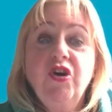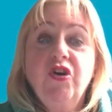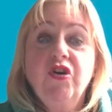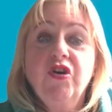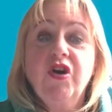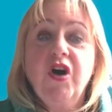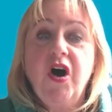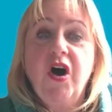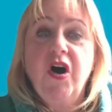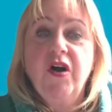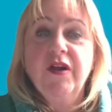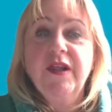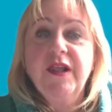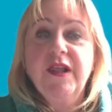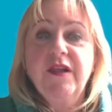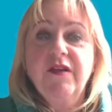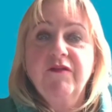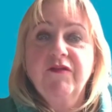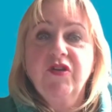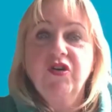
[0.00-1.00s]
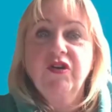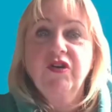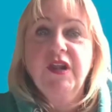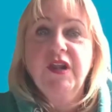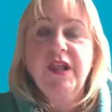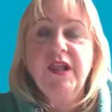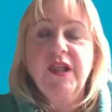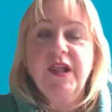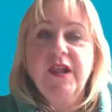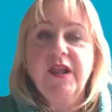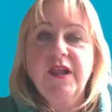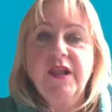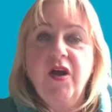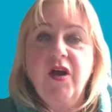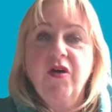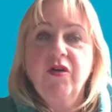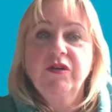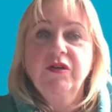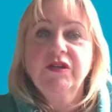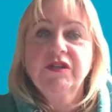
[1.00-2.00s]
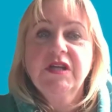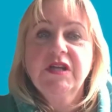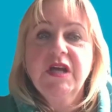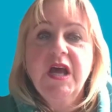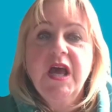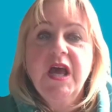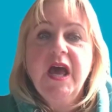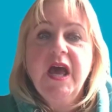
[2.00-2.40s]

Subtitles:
your cost of goods sold,